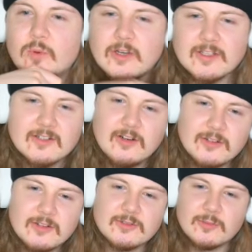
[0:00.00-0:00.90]
wanted the
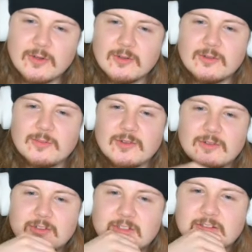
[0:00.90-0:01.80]
car to roll
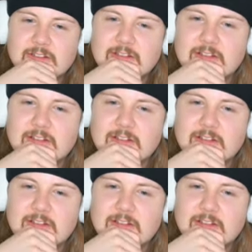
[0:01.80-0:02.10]
more.